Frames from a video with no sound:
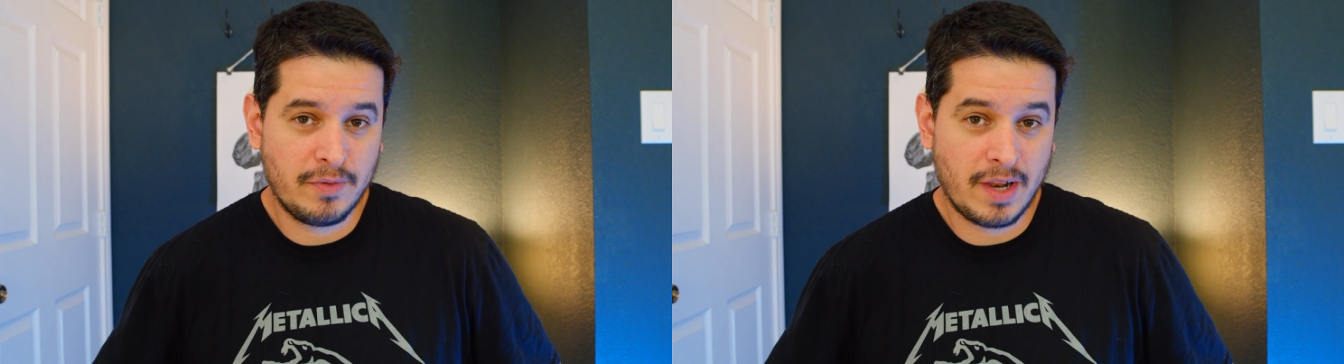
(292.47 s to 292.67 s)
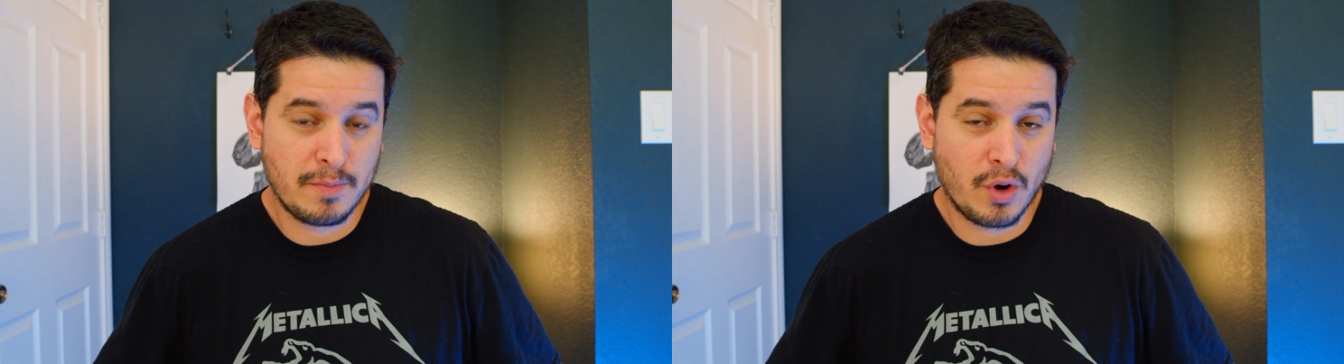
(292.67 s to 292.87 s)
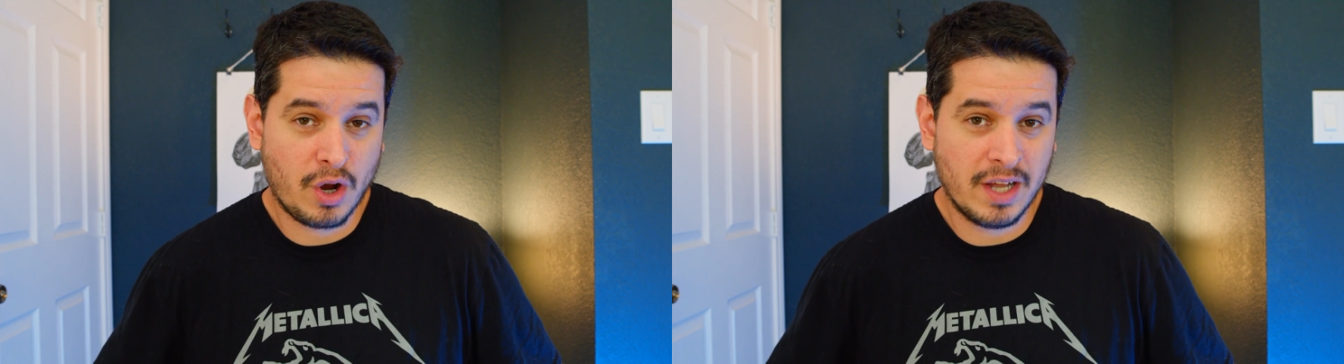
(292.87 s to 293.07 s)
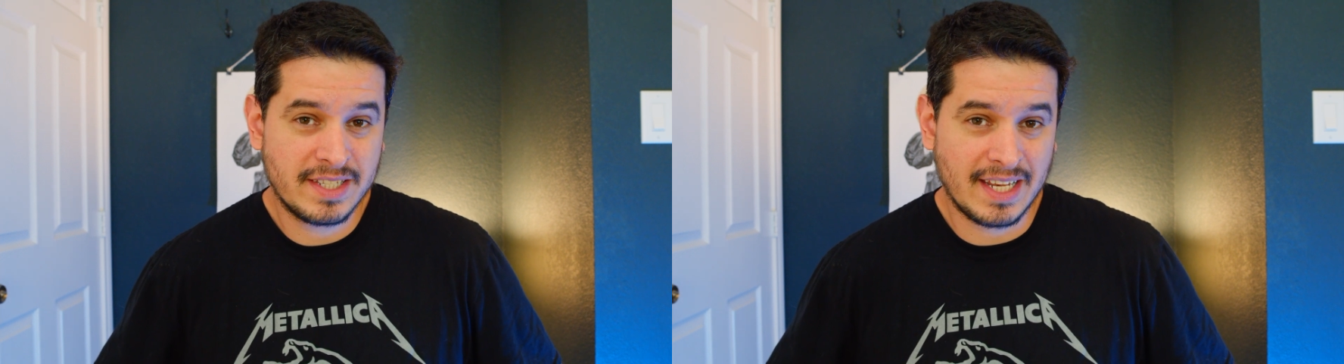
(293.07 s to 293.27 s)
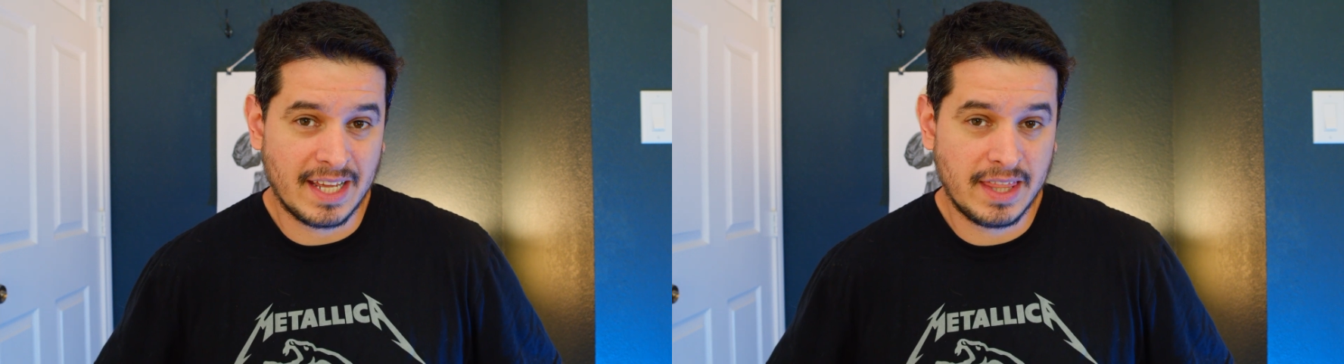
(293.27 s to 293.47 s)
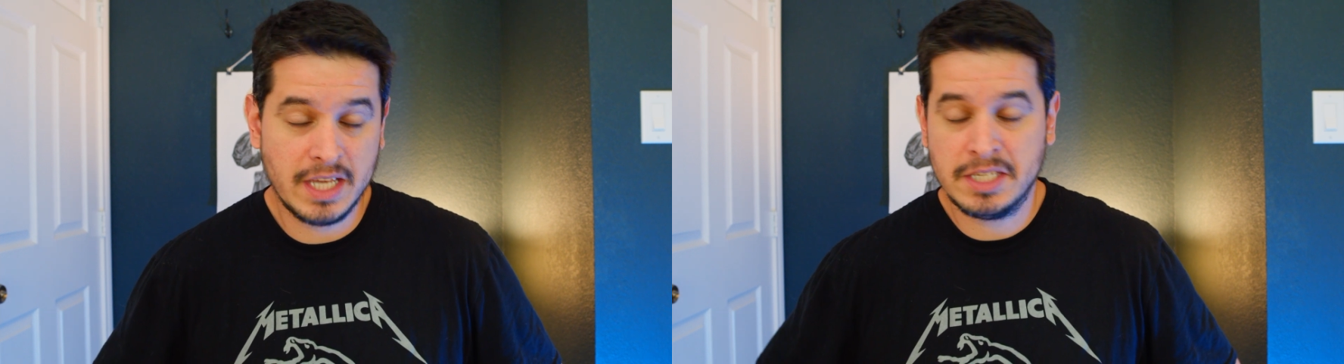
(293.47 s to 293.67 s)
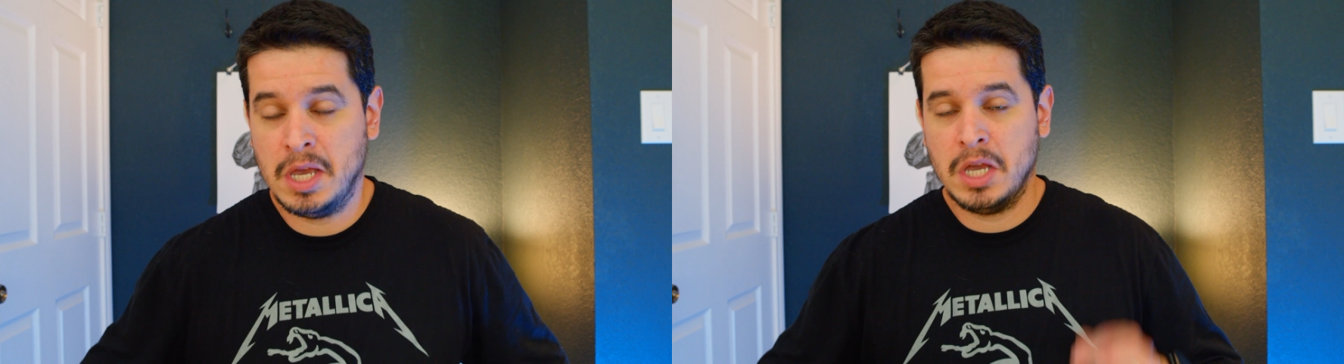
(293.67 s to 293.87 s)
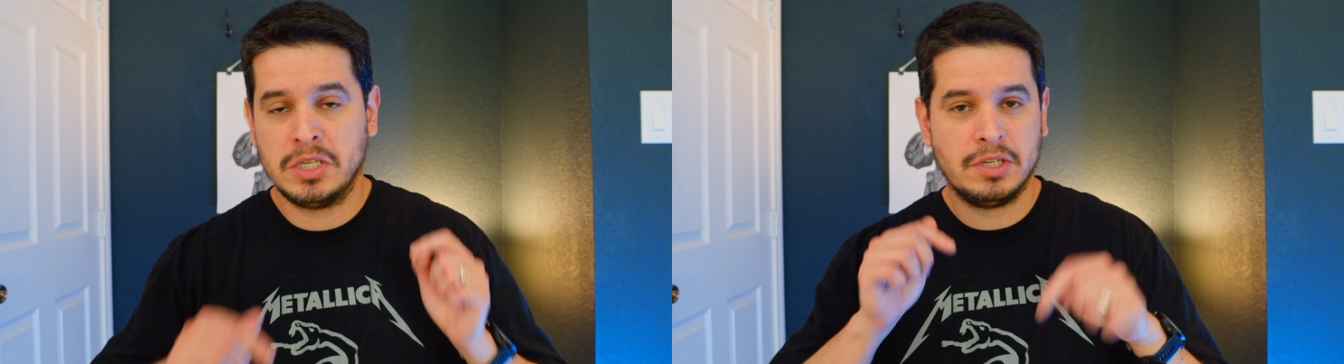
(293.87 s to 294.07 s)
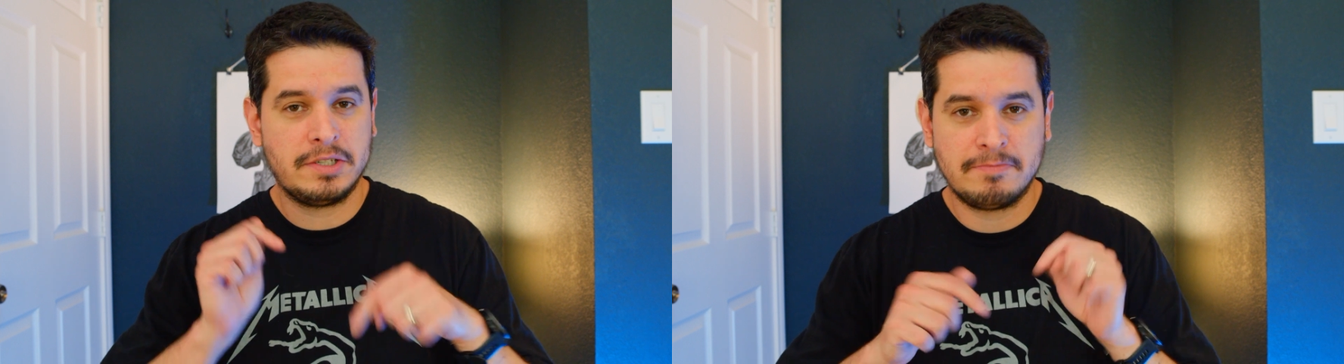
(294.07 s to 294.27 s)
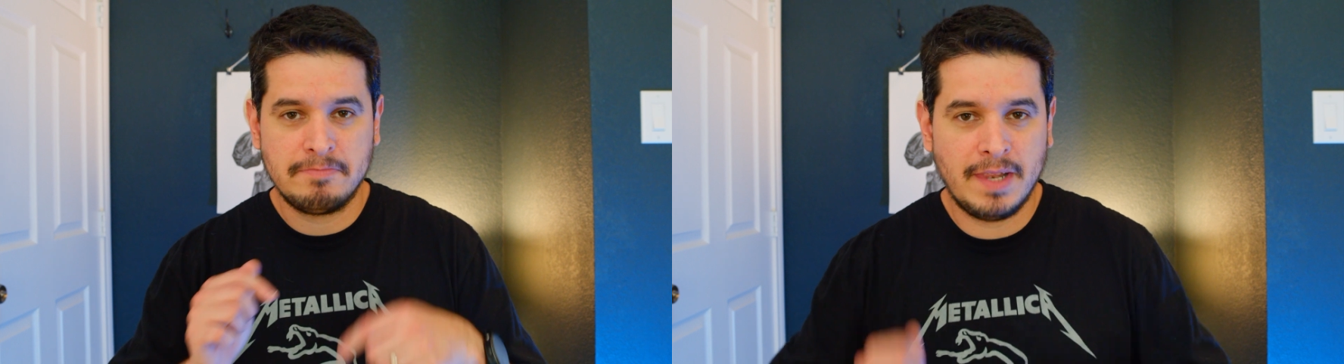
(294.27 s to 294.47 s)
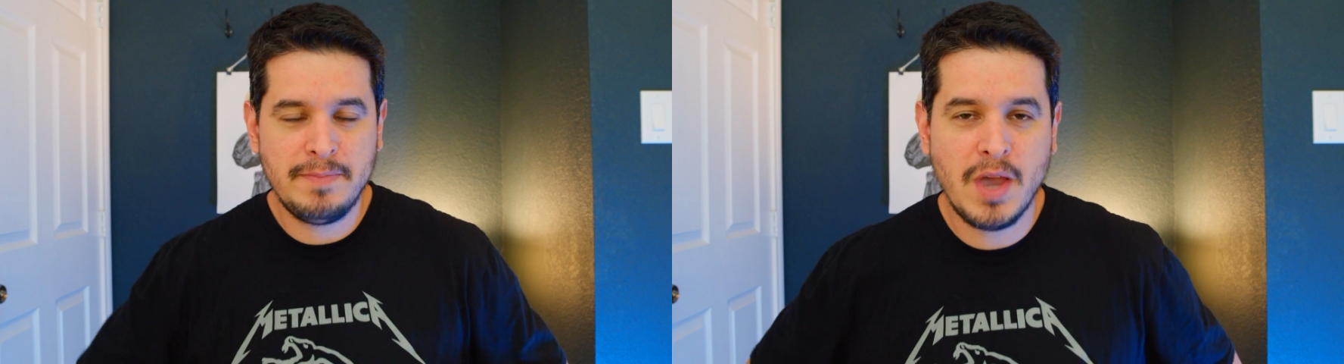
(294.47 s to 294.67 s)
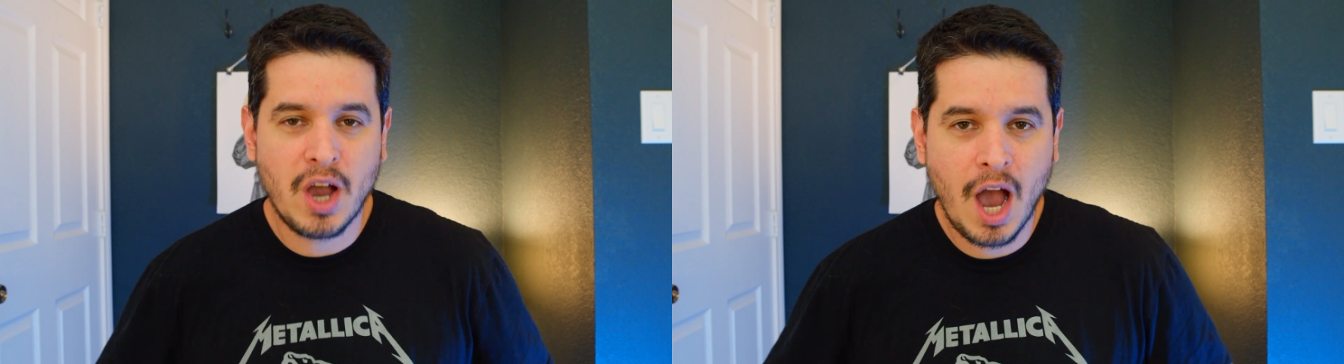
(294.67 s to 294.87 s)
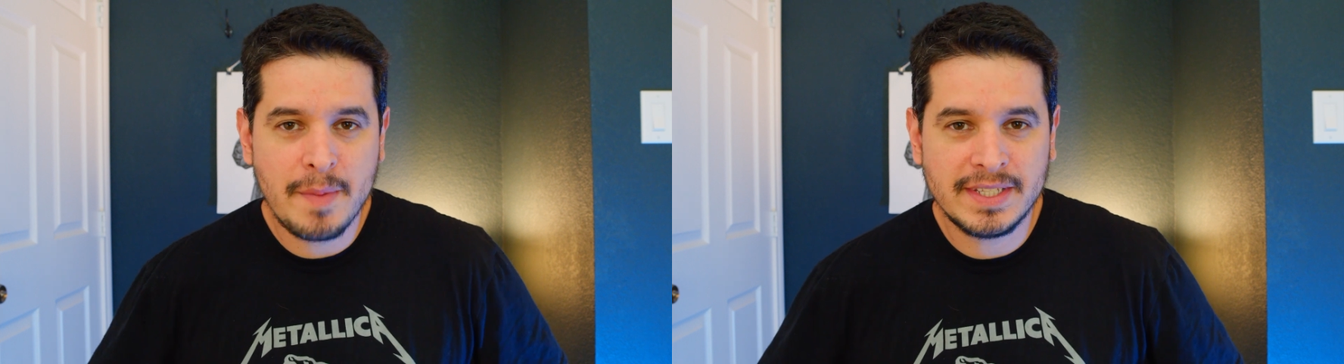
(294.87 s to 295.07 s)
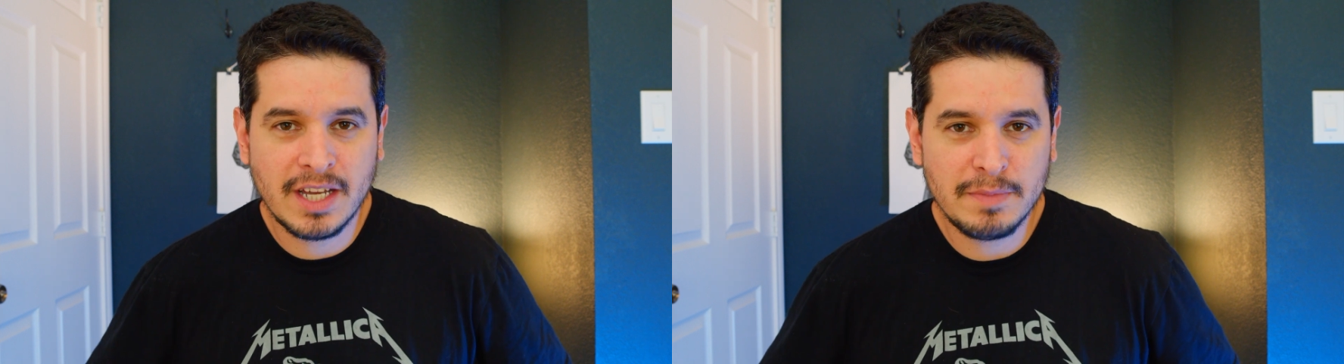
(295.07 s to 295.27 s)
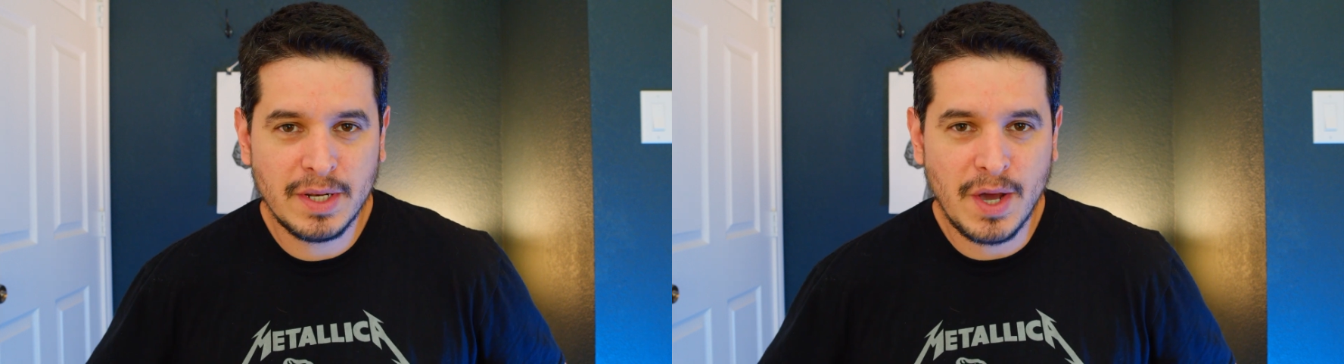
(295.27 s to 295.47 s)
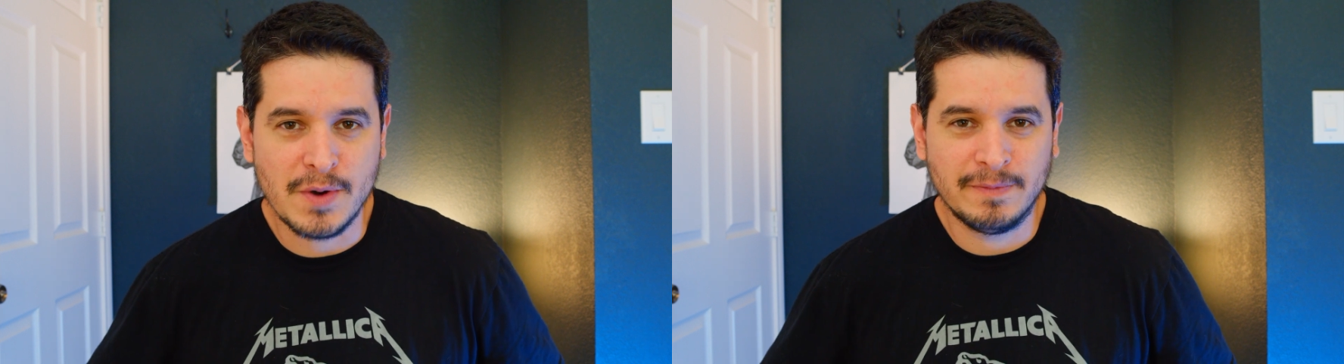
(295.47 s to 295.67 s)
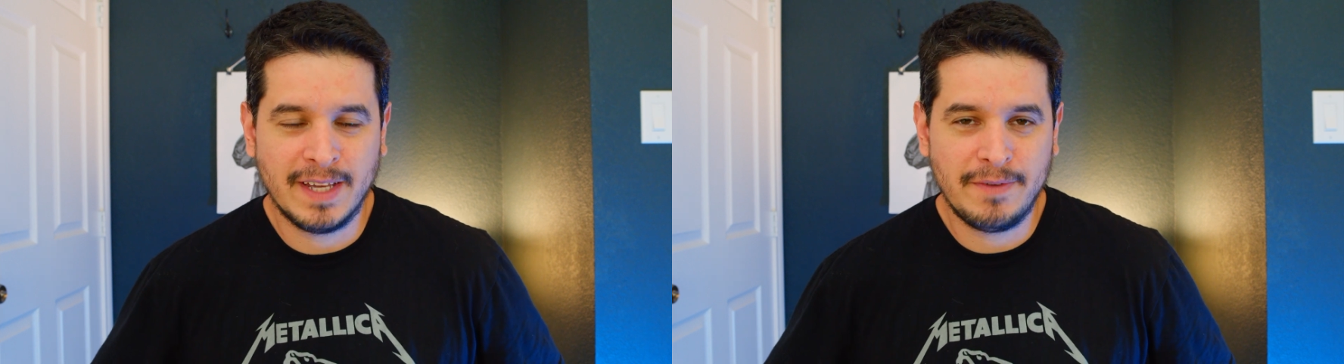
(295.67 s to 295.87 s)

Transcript: If you like more content like this, just leave me a comment down below.